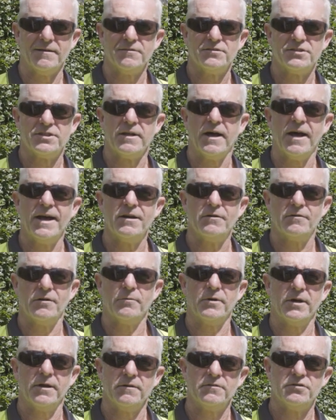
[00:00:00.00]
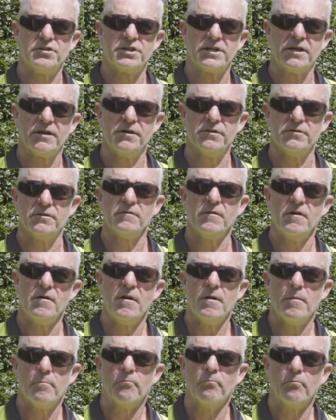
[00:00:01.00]
Today I'm going to show you
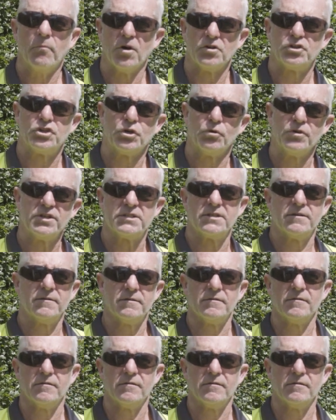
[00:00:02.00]
my choice